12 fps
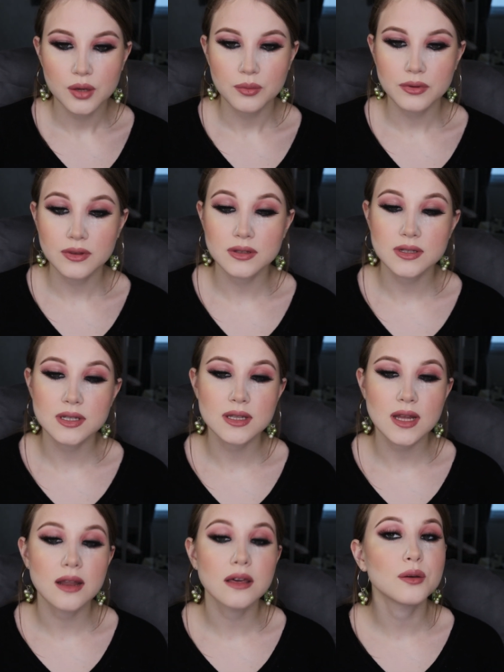But this is
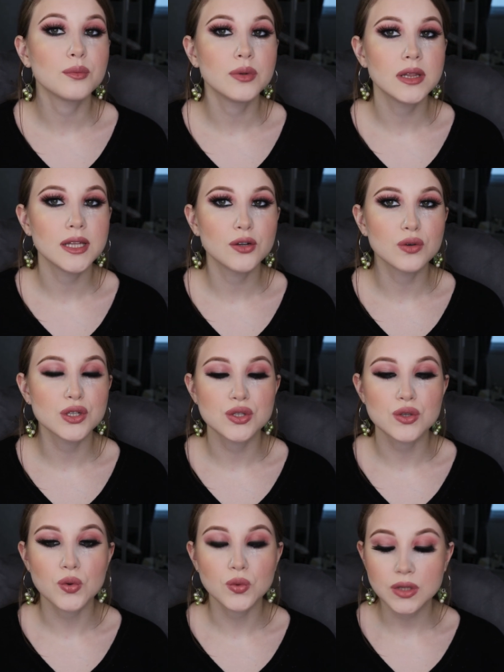not a complete
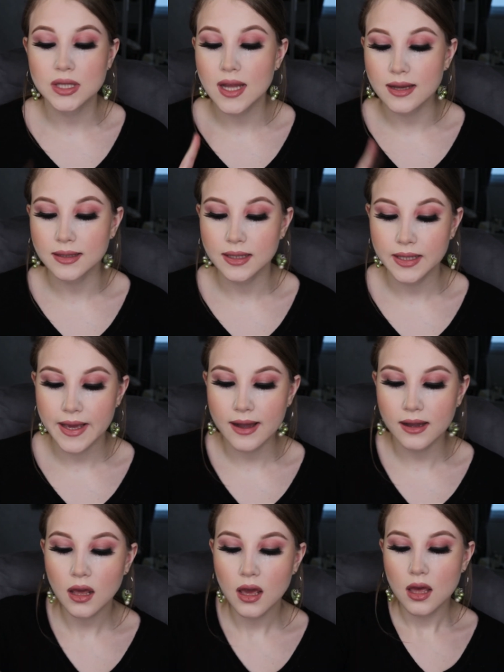result, not
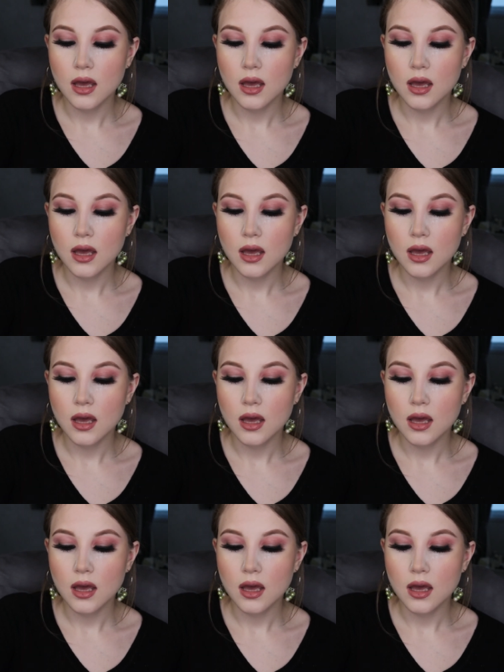yet.